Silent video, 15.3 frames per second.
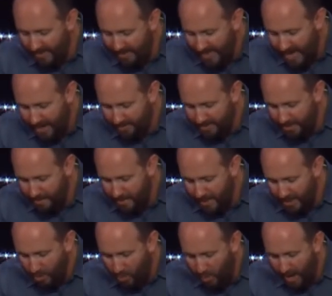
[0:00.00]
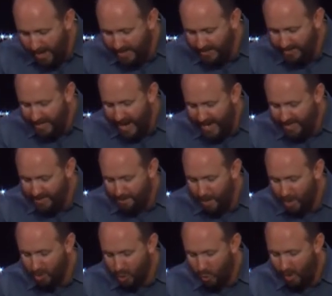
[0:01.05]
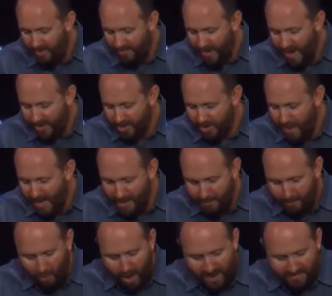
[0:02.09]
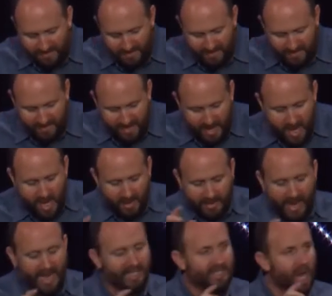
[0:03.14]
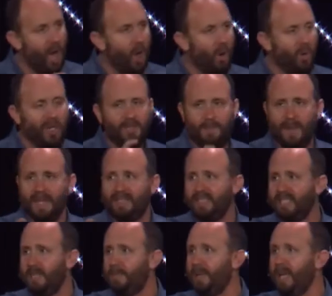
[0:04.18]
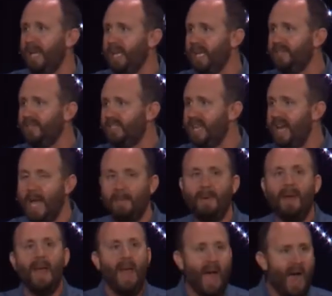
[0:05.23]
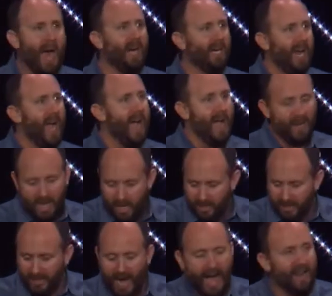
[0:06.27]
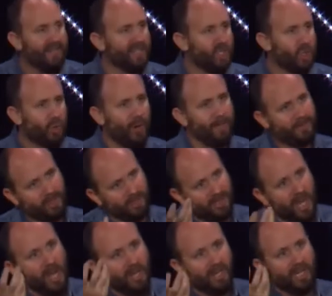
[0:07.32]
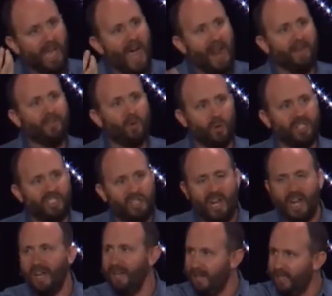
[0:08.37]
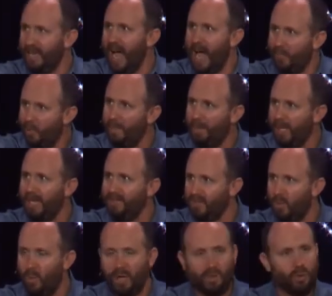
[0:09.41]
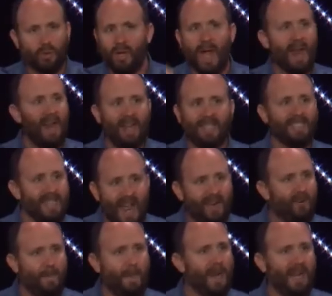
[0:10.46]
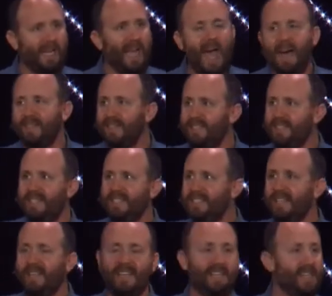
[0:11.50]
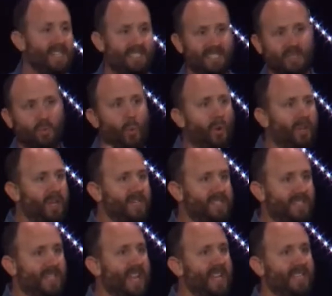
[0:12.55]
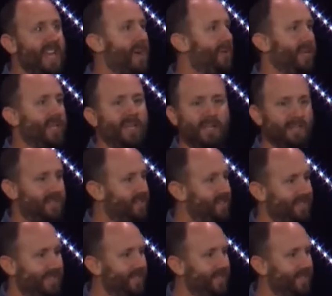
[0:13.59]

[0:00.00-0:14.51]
times, in many ways, God spoke to our fathers by the prophets. God's always been, since the beginning of a time, our God, the God of the Scriptures, the God of Christianity, the God we believe is the one true God. It has never been a God that sits at a distance wanting us to guess how he is.